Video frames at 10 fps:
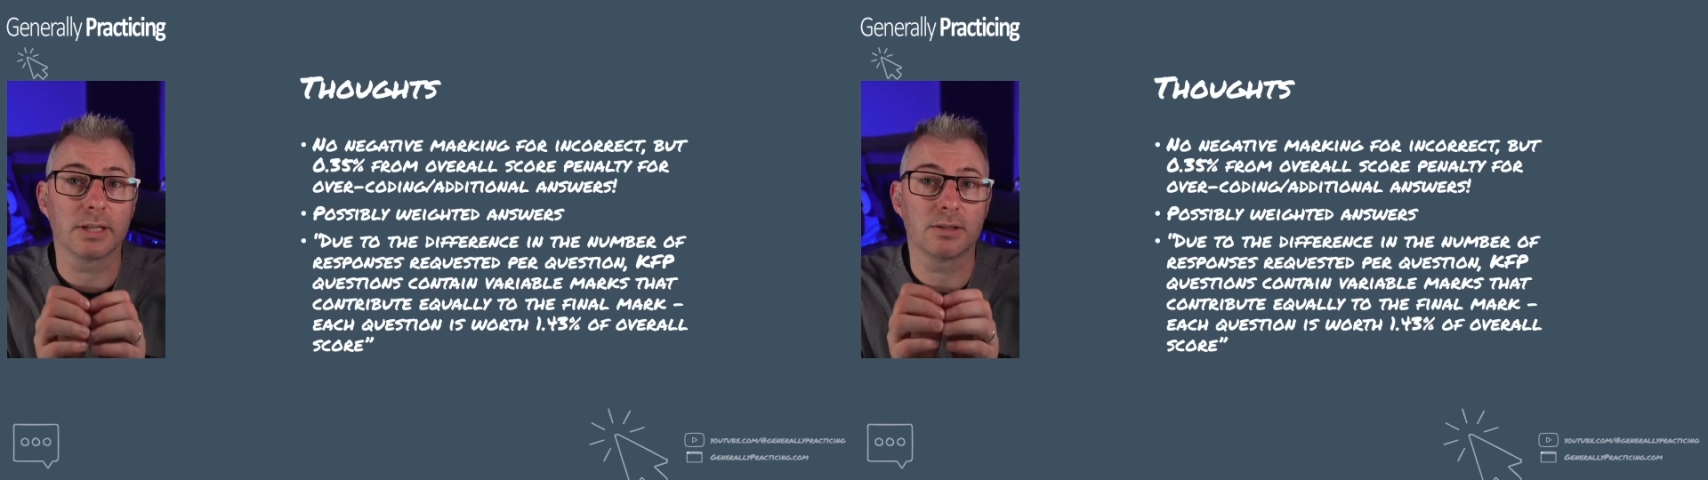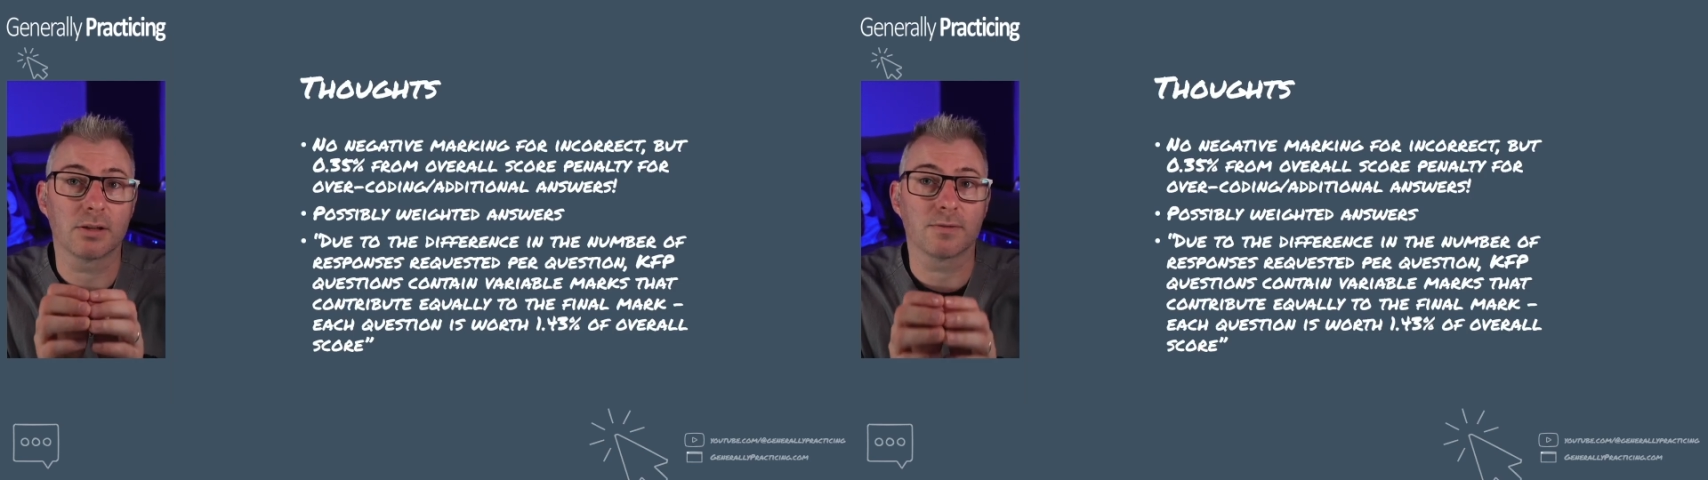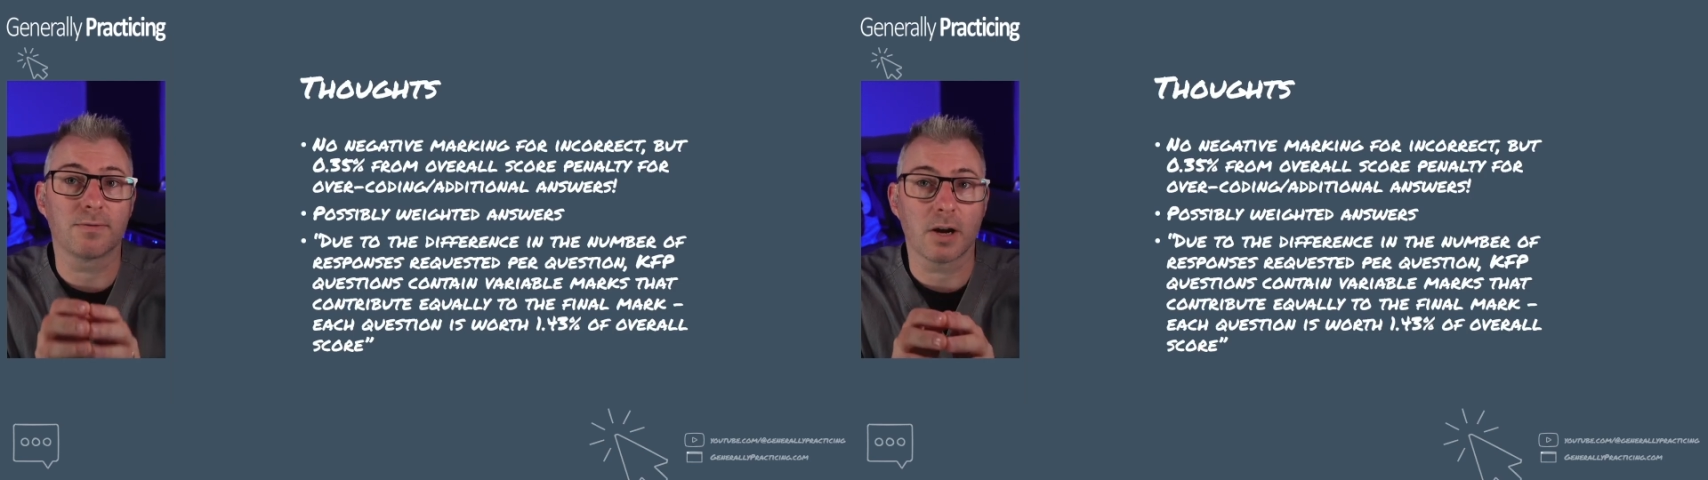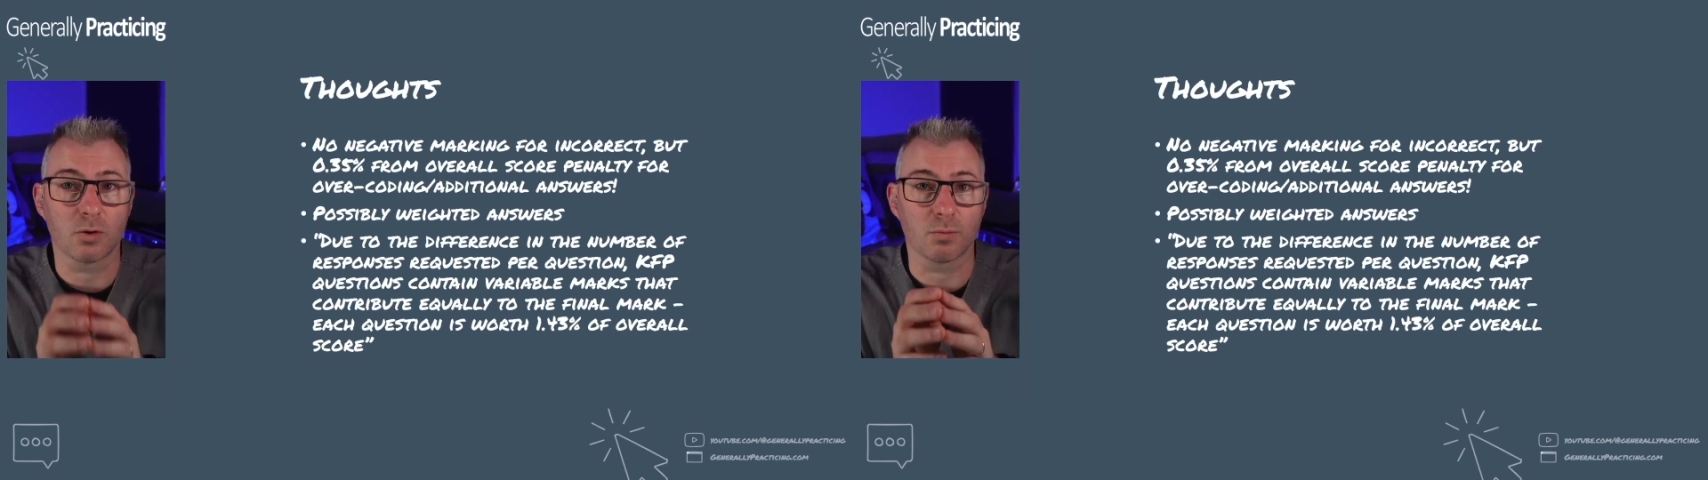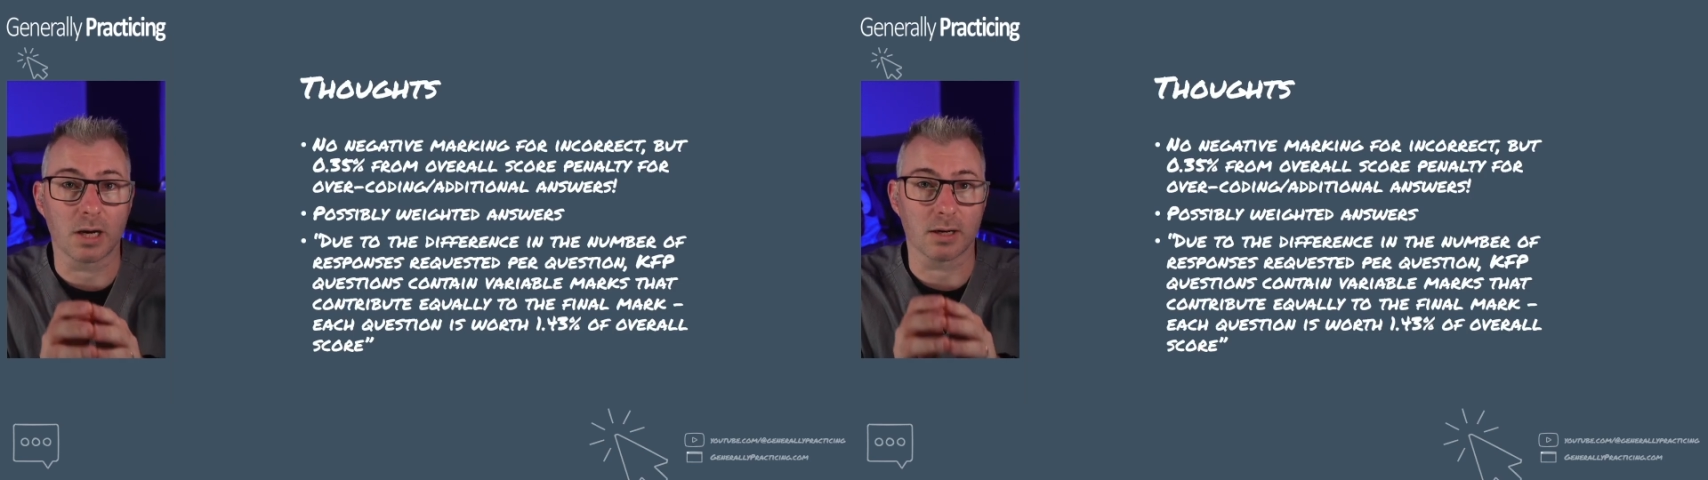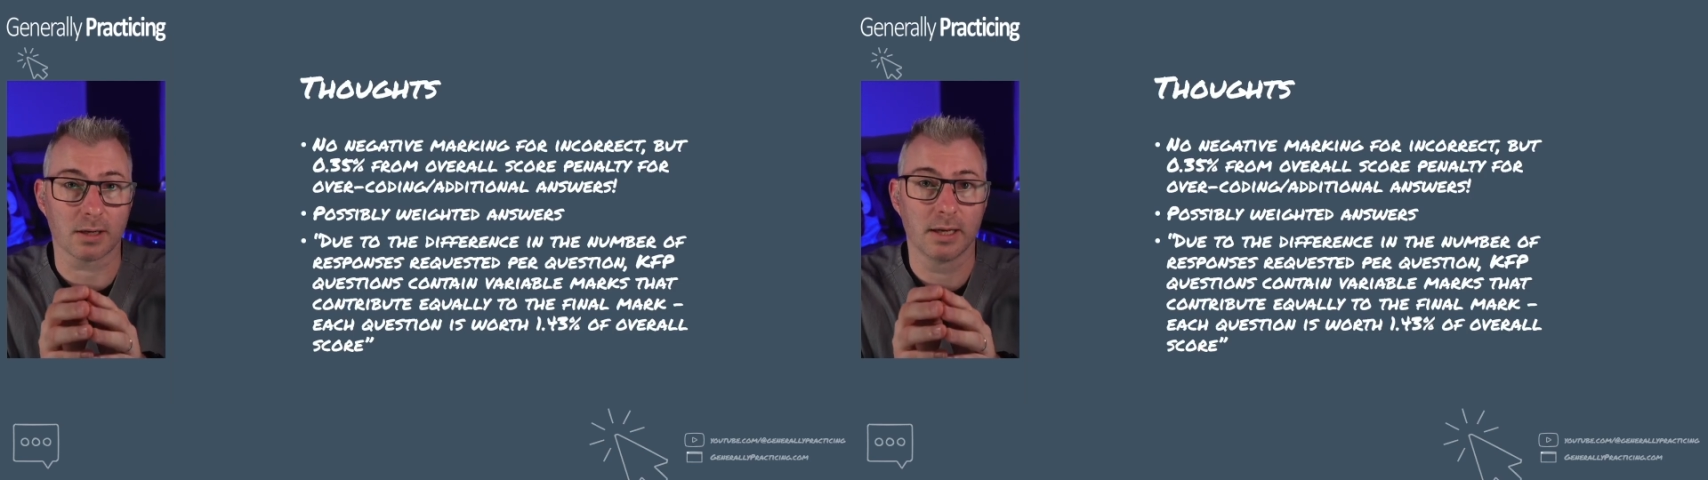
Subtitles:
to the final mark.